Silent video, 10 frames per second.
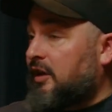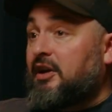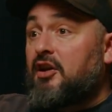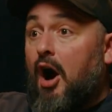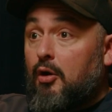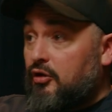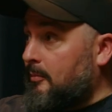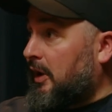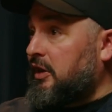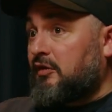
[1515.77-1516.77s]
They know that
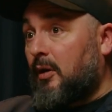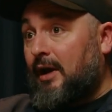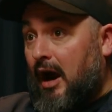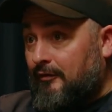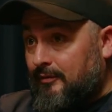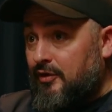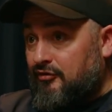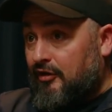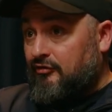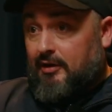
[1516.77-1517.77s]
money is going out from the
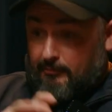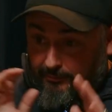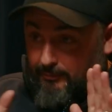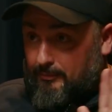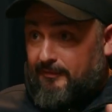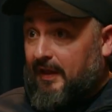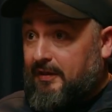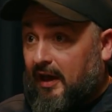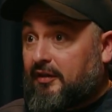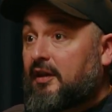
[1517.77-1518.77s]
treasury.
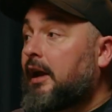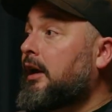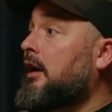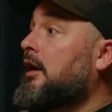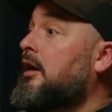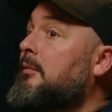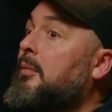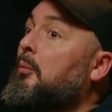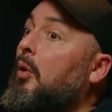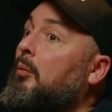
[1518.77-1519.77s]
Fantastic.
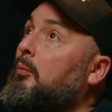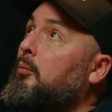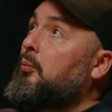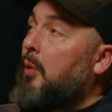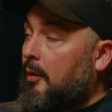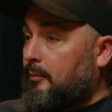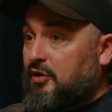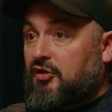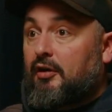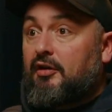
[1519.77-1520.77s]
But what won't be
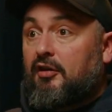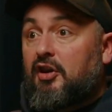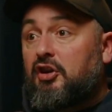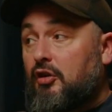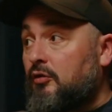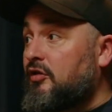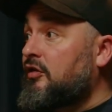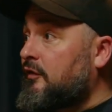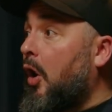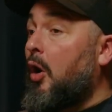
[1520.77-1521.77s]
shown is that the users
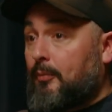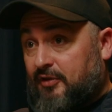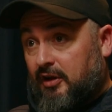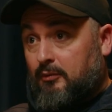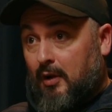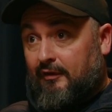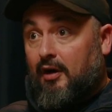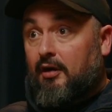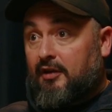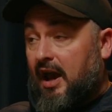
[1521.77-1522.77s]
have opted
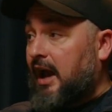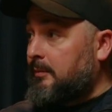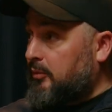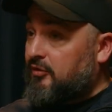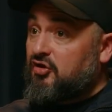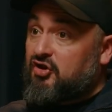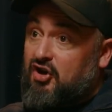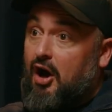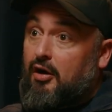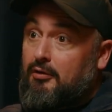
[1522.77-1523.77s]
whether they're able to
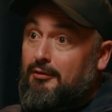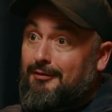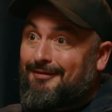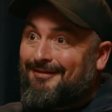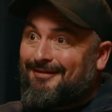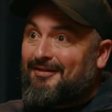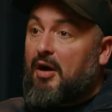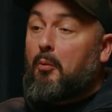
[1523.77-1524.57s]
show their